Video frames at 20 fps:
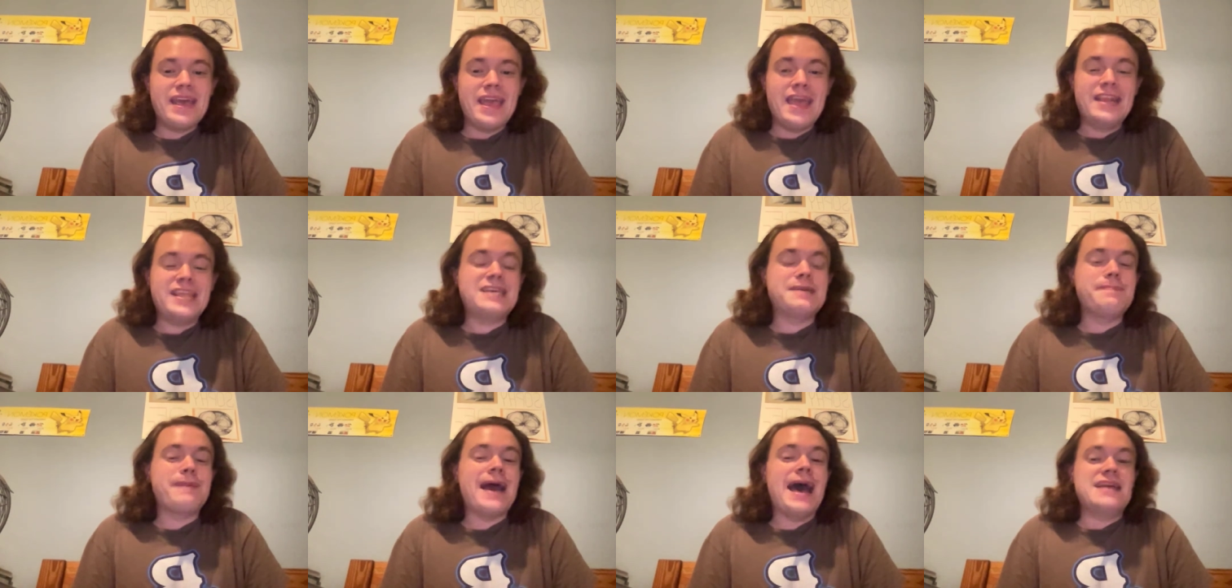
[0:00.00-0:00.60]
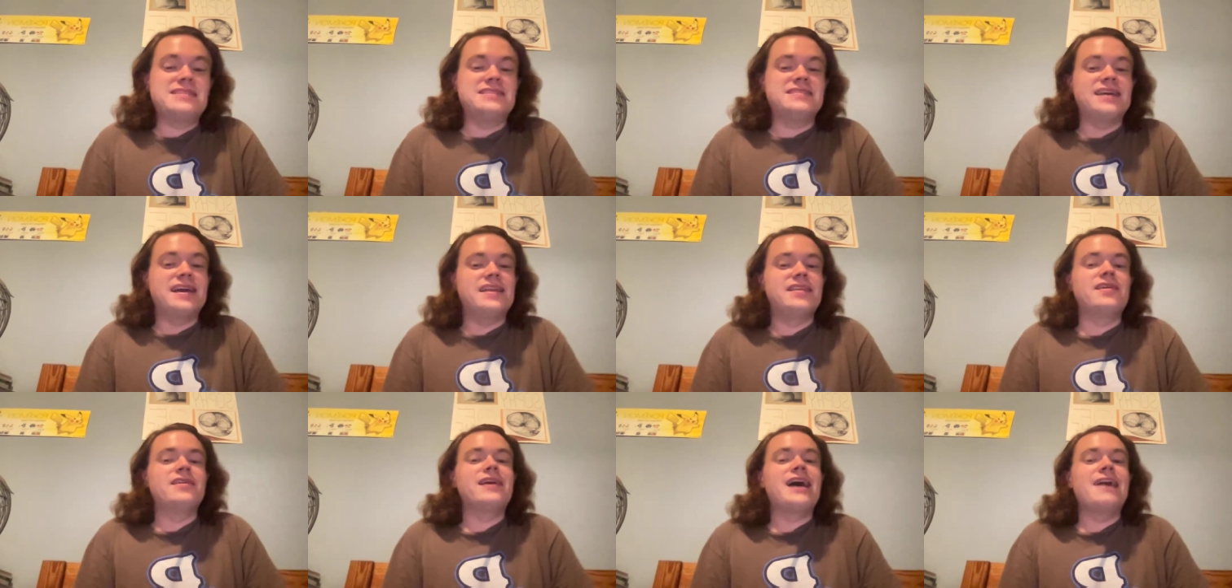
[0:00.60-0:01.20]

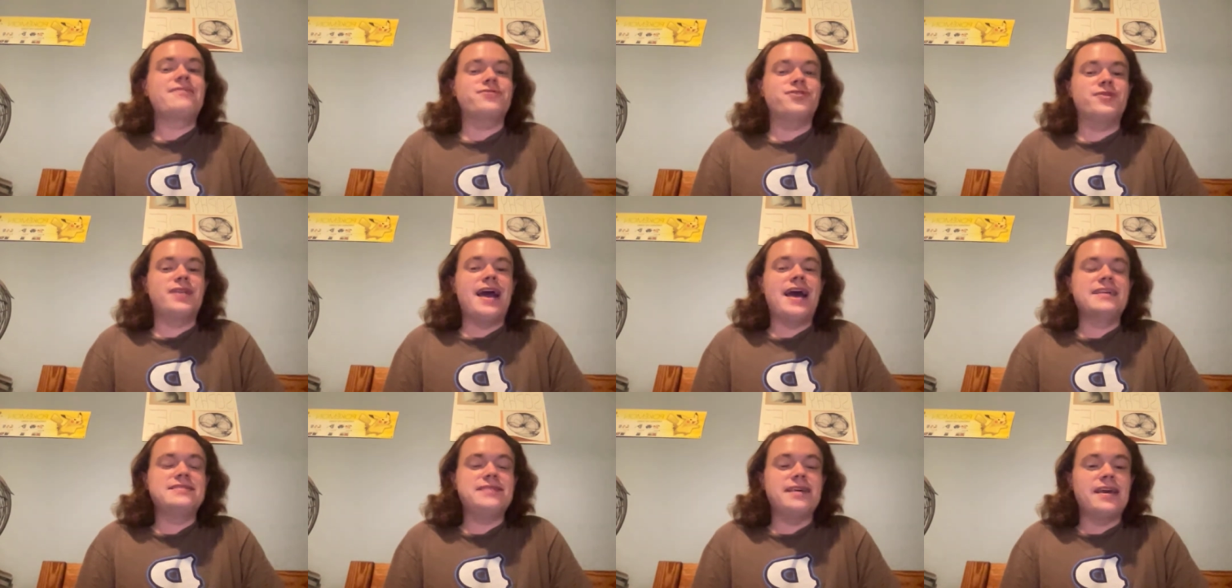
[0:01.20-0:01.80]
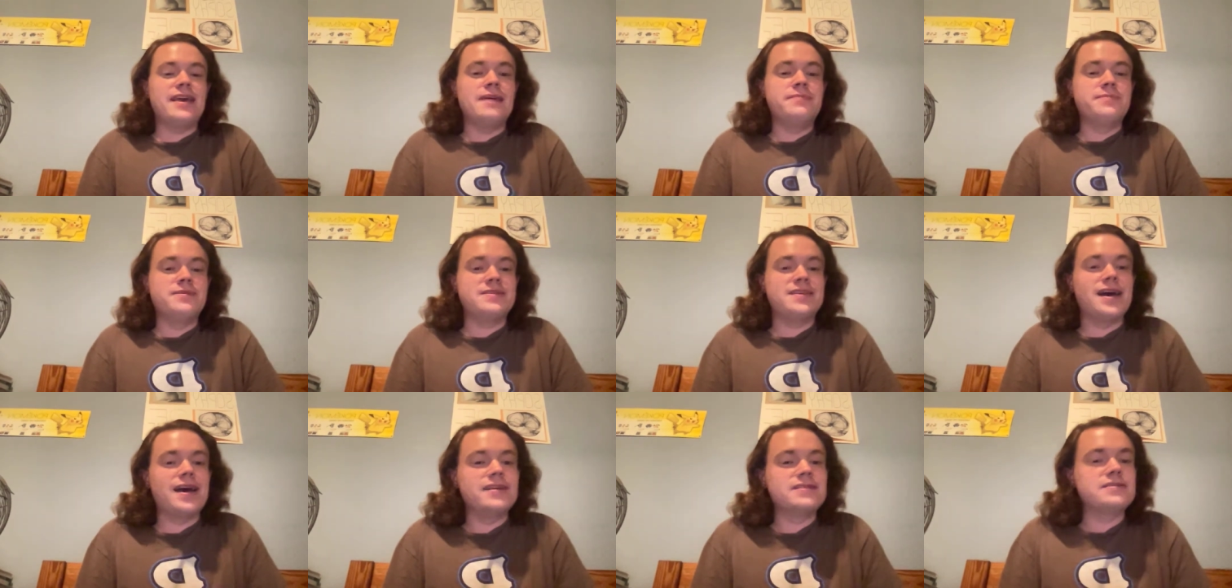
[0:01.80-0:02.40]
incapacitated after Nasseh
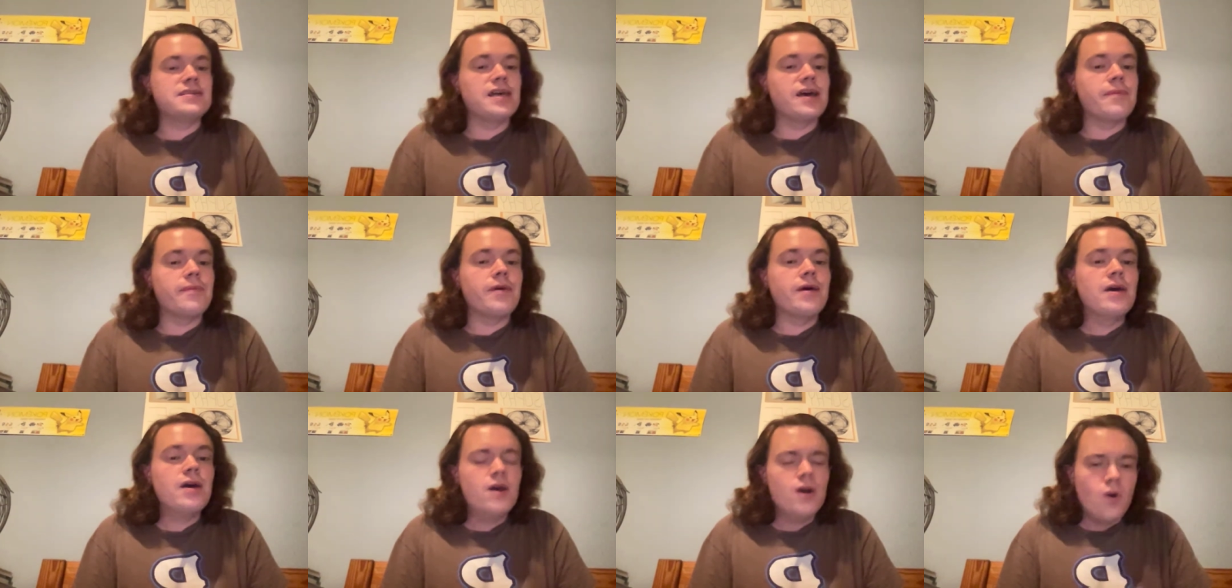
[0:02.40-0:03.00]
hypnotized them.